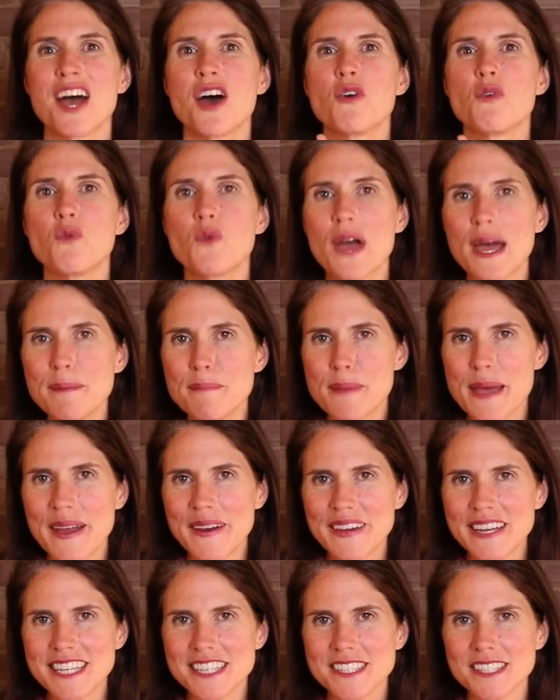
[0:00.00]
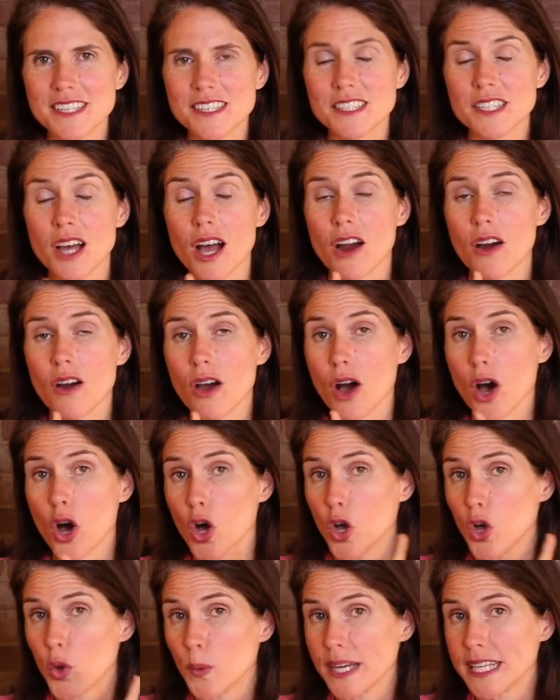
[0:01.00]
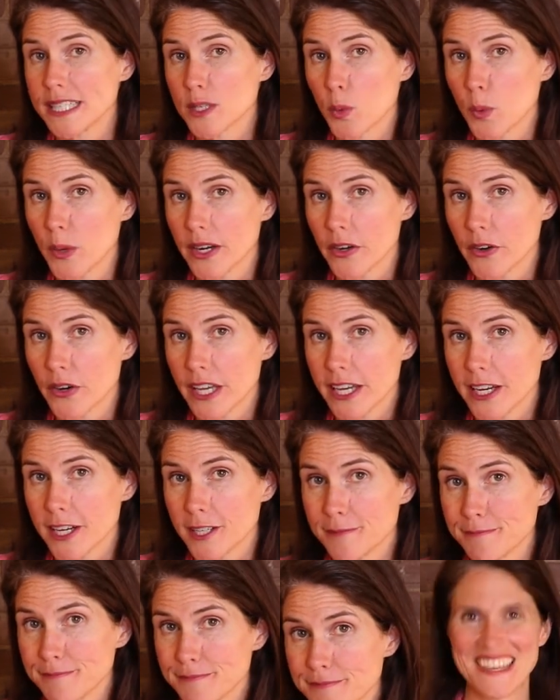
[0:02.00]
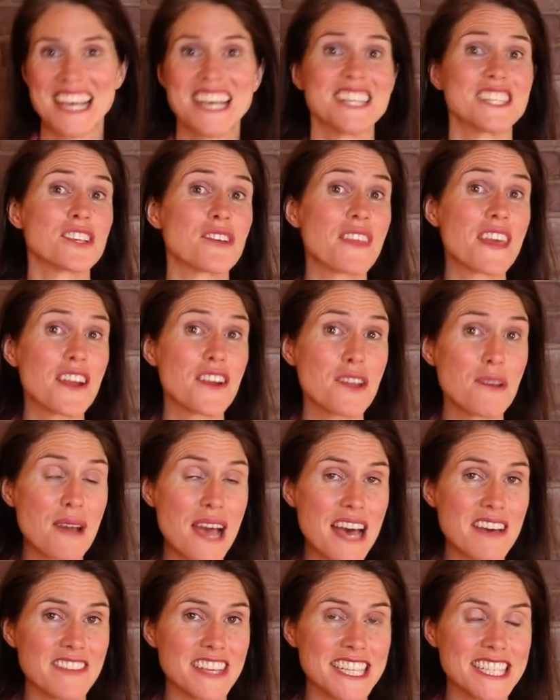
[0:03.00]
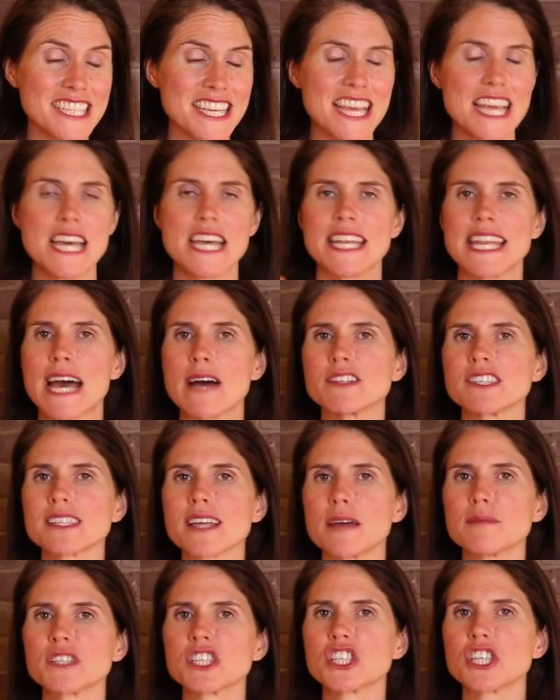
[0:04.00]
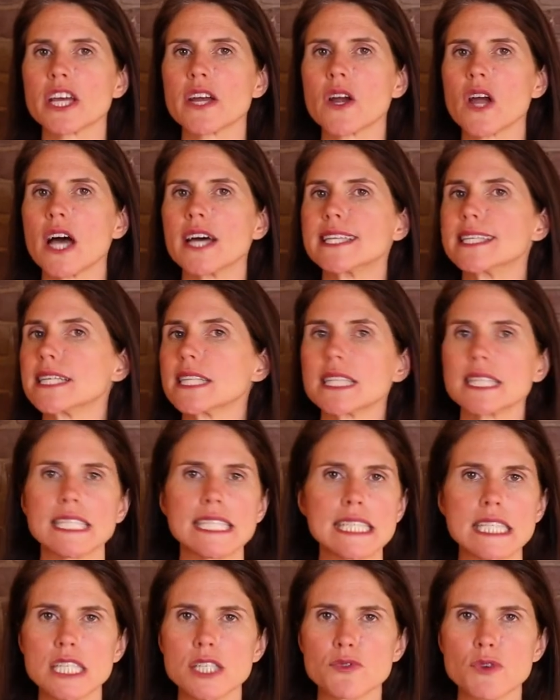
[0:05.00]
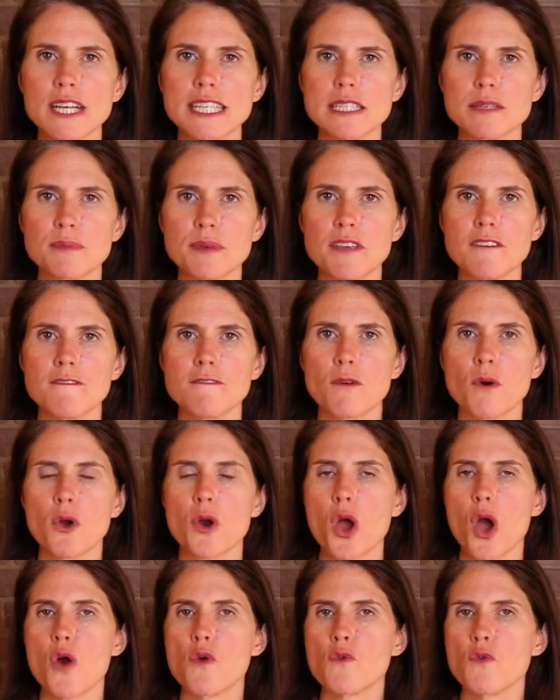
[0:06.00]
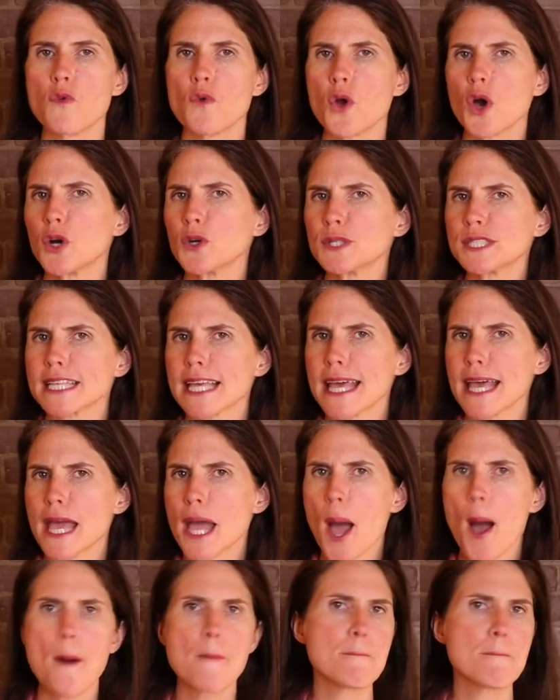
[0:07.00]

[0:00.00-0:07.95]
Red berry desserts are always a winner here. So there you have it. Now it's time to share a delicious recipe for rosé